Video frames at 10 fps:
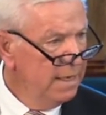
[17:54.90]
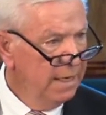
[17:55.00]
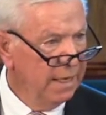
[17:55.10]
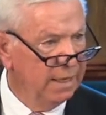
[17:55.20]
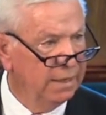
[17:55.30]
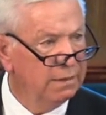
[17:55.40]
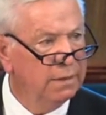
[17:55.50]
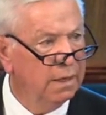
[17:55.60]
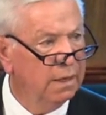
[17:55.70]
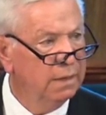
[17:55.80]
and
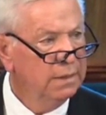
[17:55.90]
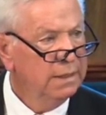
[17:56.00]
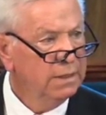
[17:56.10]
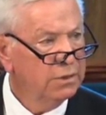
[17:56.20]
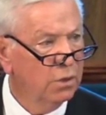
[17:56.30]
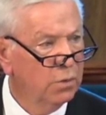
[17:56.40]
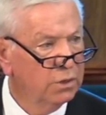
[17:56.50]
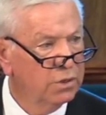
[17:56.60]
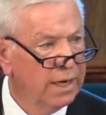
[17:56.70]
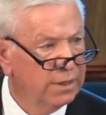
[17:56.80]
uh, so we're
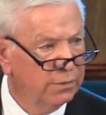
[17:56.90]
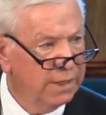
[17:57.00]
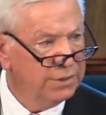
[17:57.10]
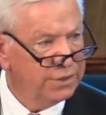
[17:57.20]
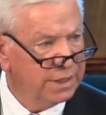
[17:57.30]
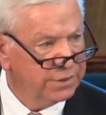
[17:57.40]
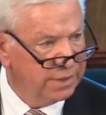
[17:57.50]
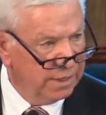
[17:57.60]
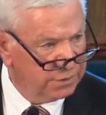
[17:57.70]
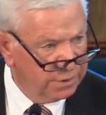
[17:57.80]
trying to raise six
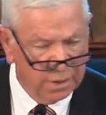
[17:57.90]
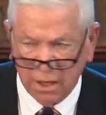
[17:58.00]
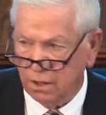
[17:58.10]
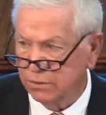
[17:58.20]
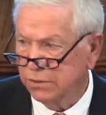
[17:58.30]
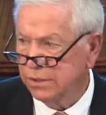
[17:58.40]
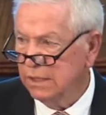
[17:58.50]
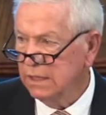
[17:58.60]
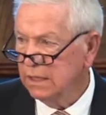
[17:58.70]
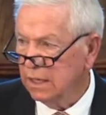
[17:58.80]
thousand dollars
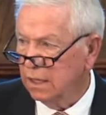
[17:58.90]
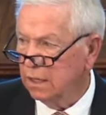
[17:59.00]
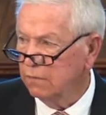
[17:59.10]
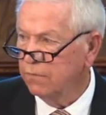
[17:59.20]
uh,